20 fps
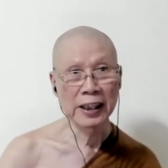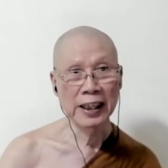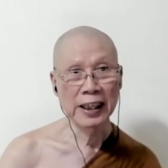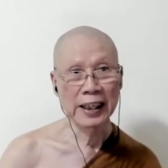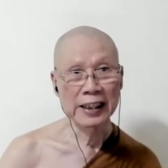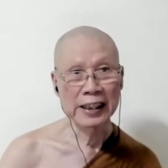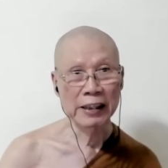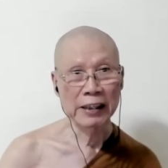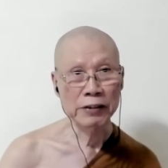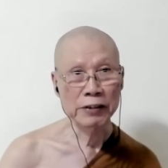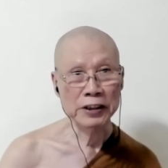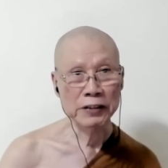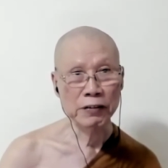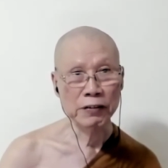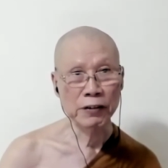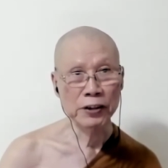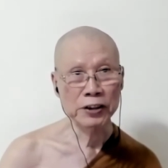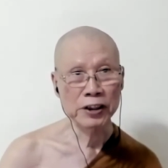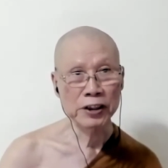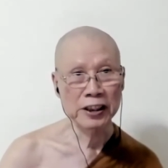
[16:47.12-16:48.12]
And I was
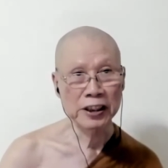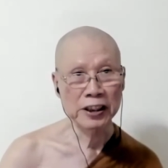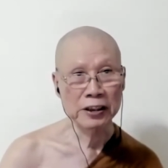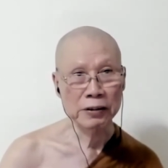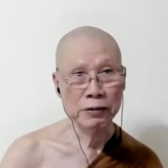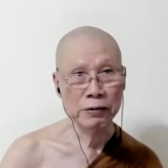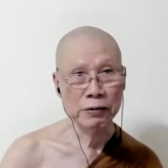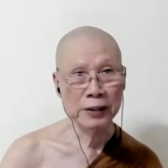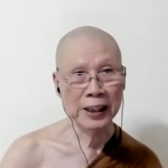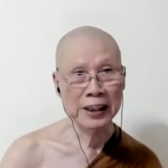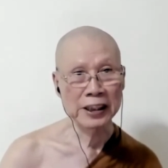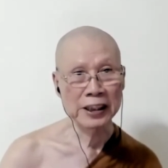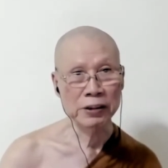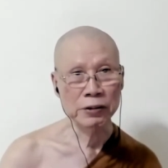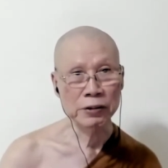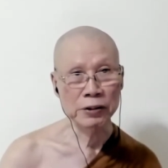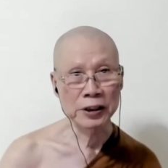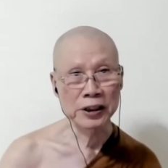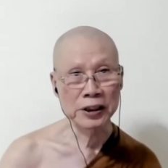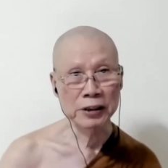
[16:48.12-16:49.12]
fortunate to run
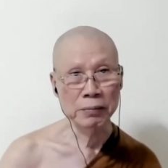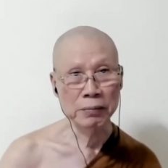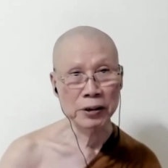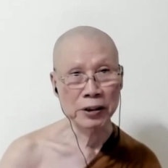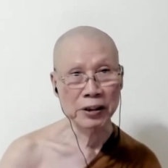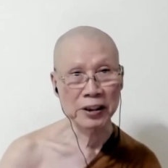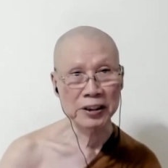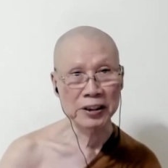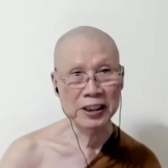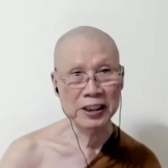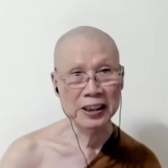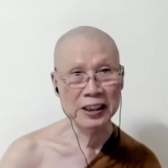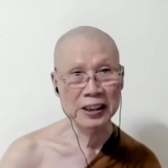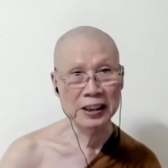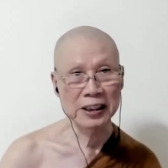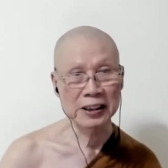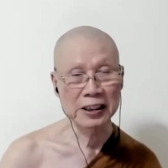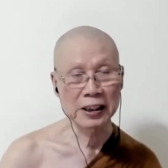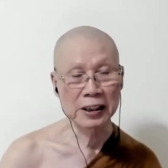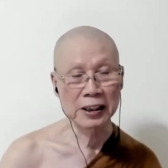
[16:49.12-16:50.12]
into him because he
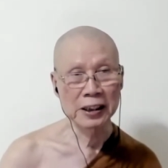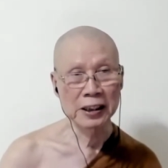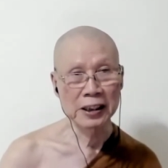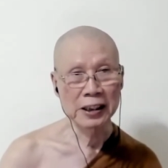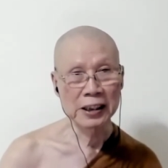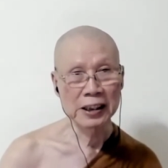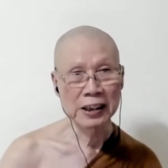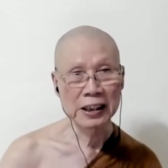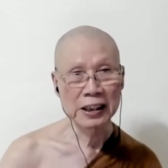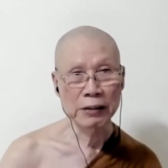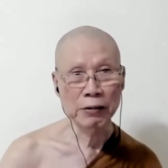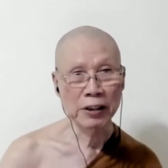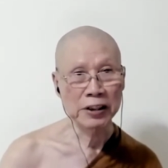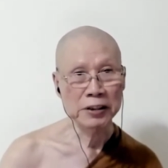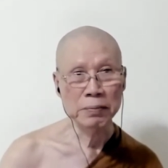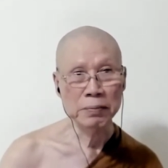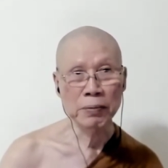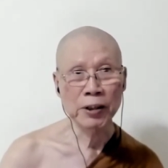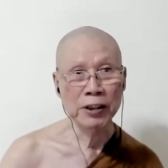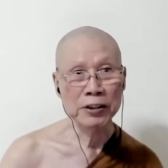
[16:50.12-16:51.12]
he
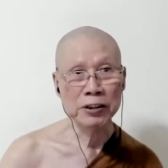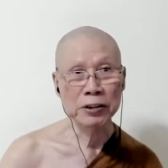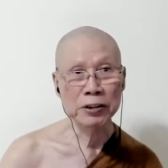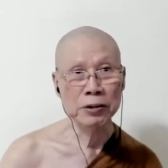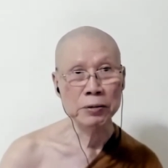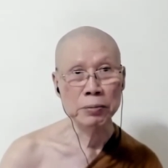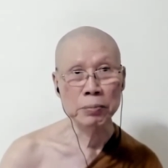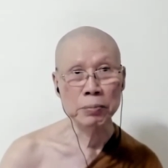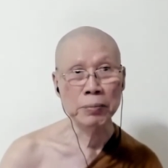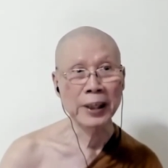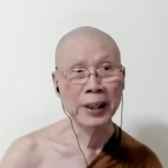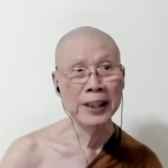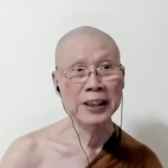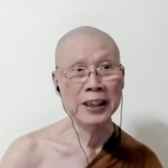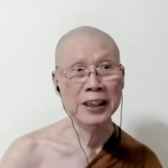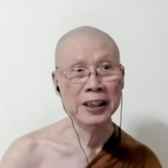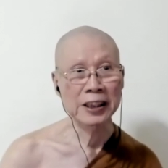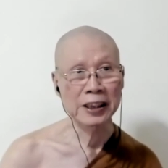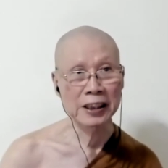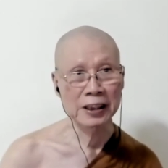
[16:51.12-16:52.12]
wants monks to
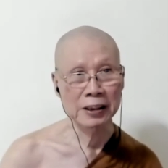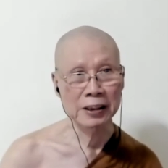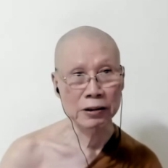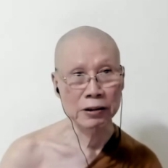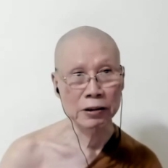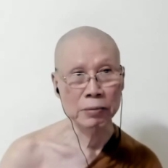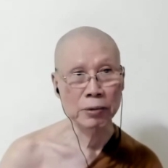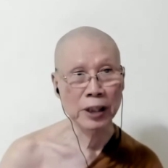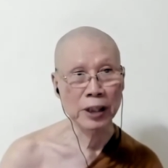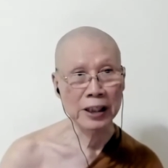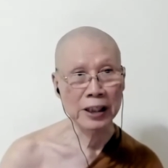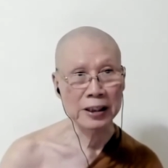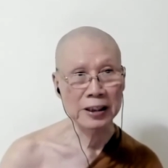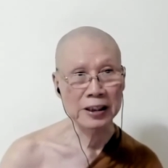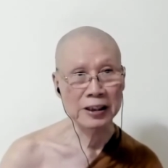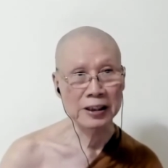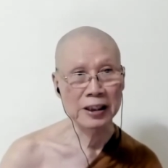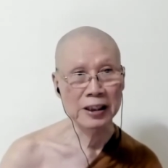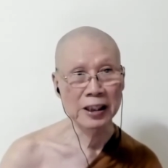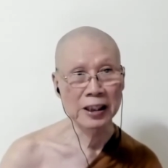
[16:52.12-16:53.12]
meditate to
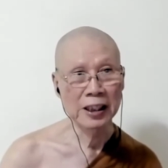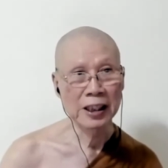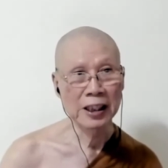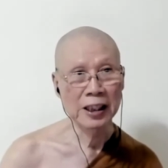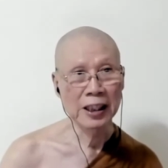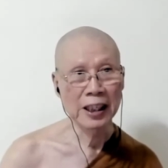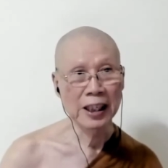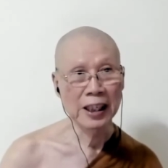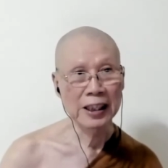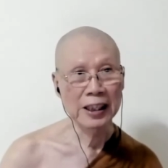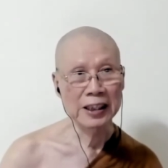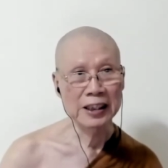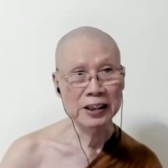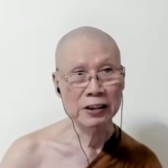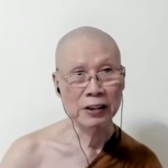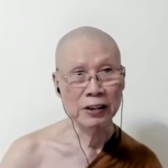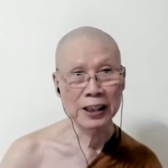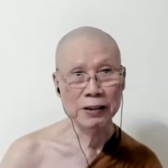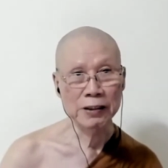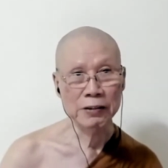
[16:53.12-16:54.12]
practice, and he
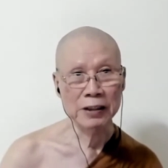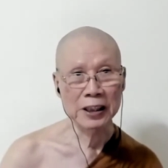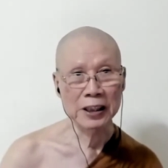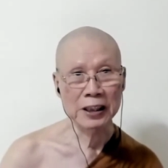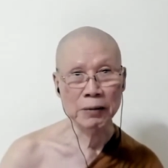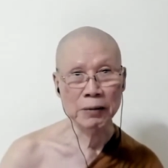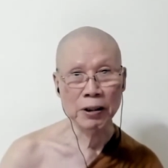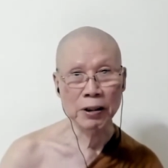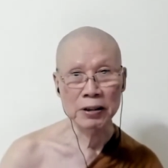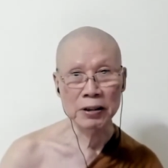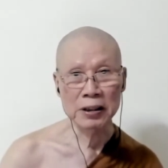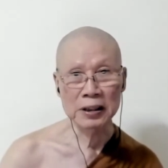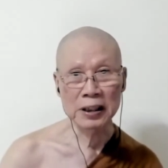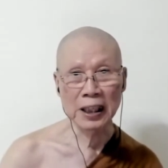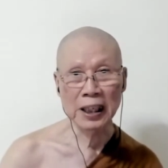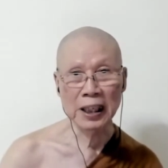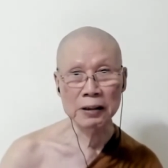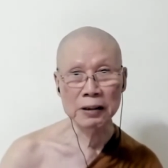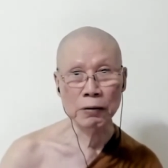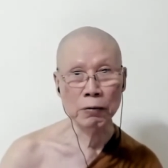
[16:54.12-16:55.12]
tried to keep all the
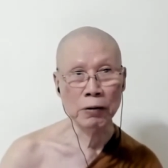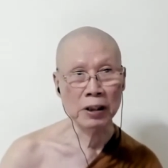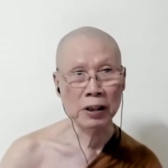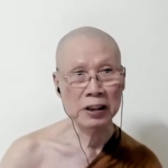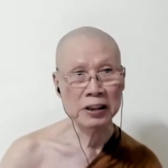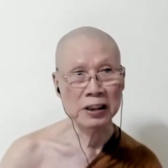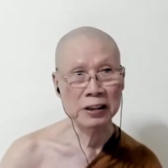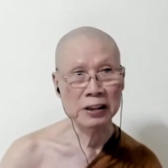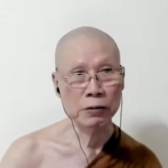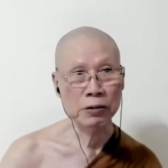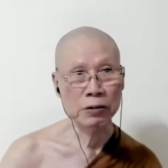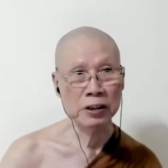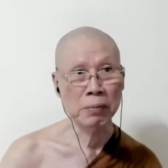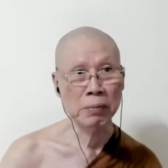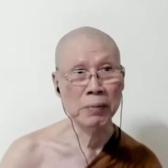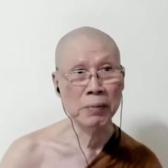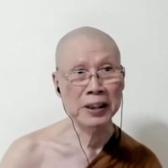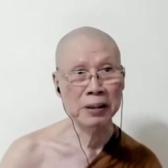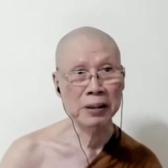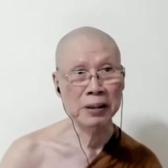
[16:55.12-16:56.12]
other works to the
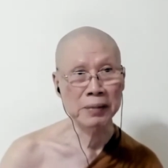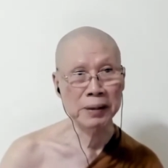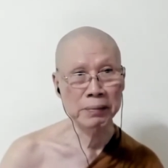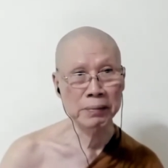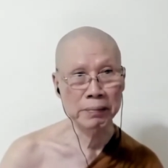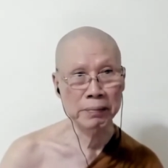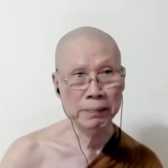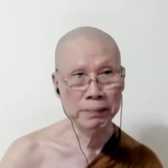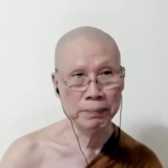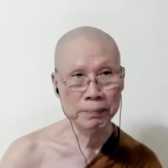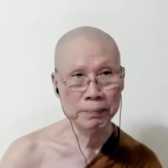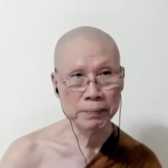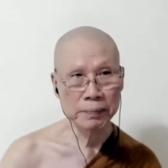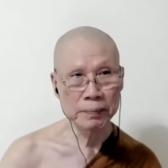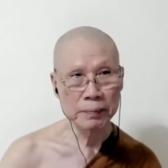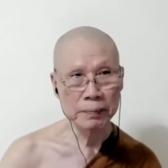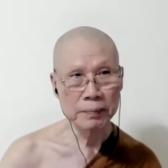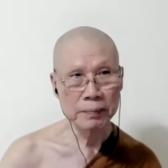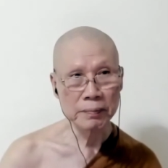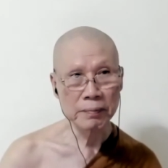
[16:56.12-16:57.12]
minimum,
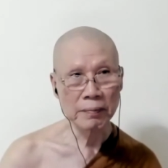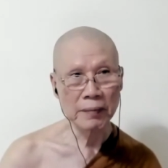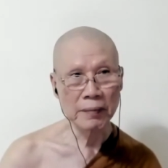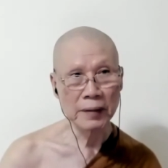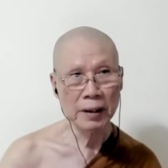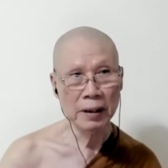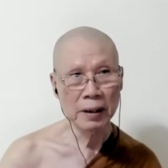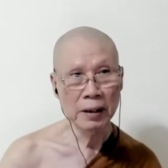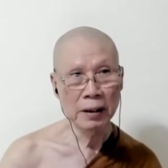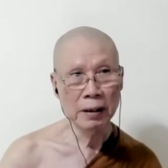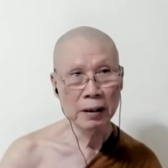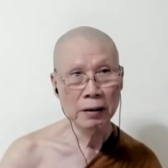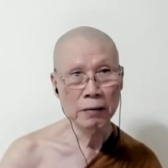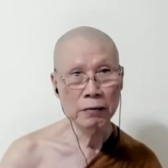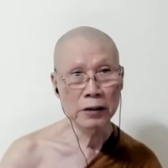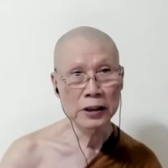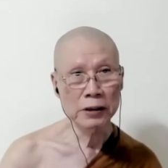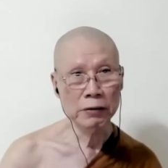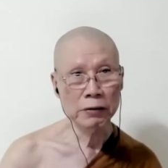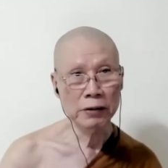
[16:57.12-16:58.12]

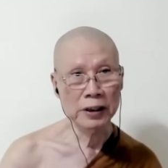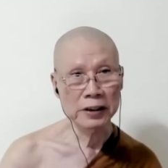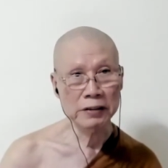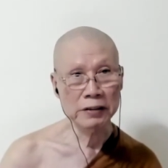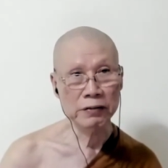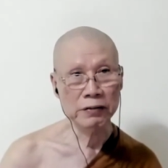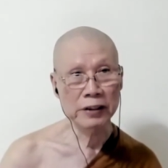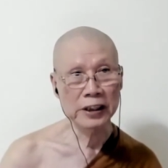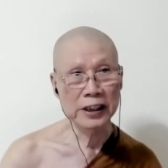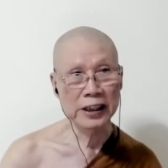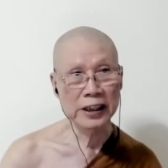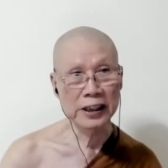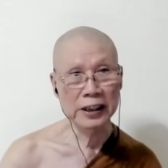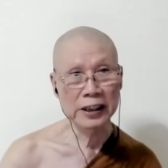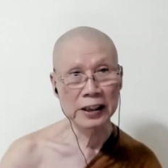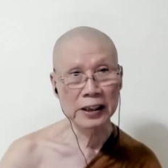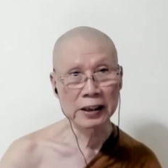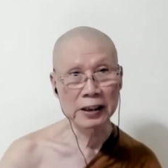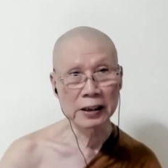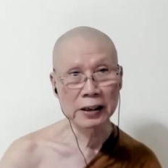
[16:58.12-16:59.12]
which was
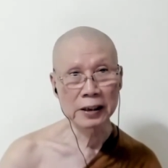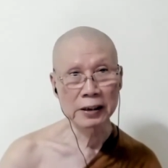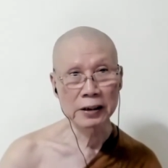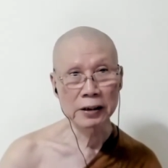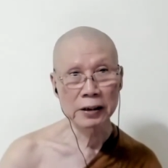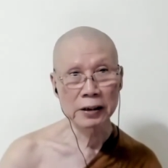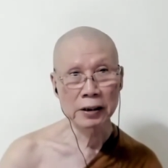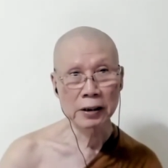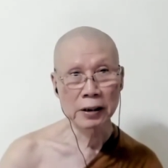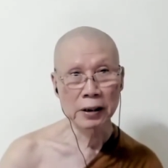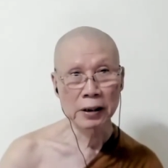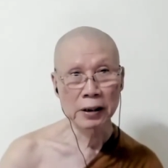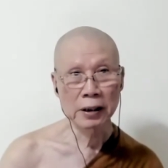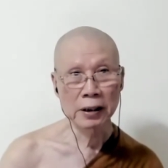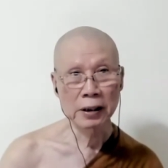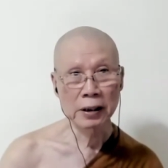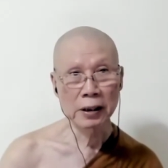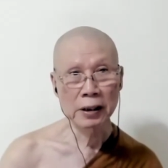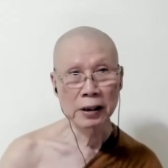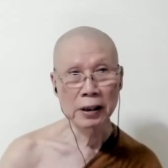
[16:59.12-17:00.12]
very
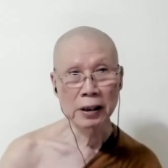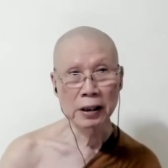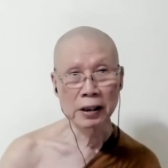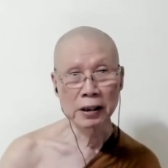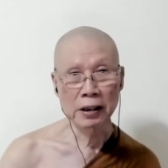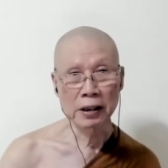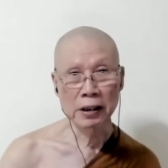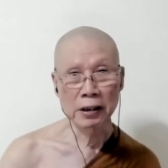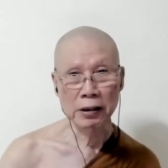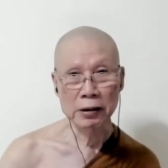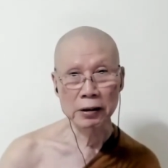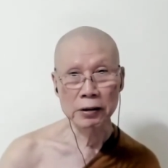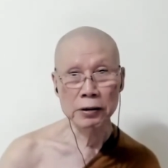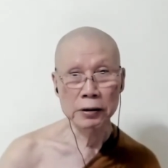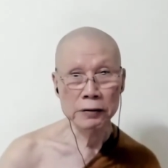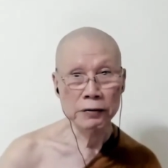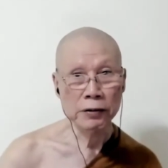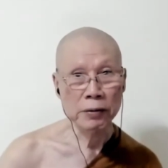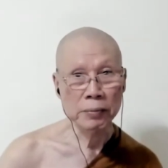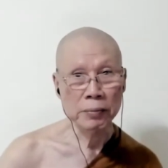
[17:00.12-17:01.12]
uh,
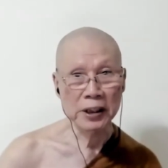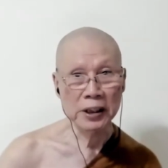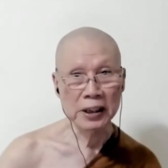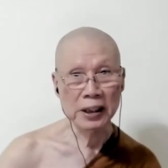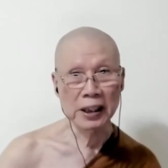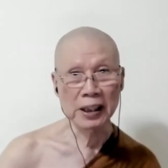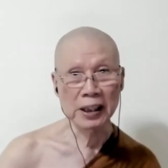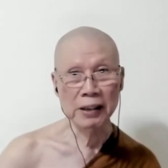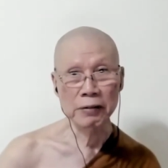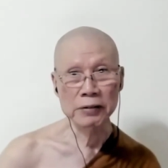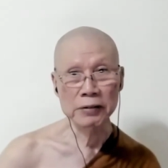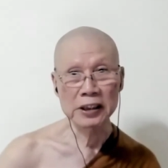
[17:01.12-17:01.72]
good for me. I,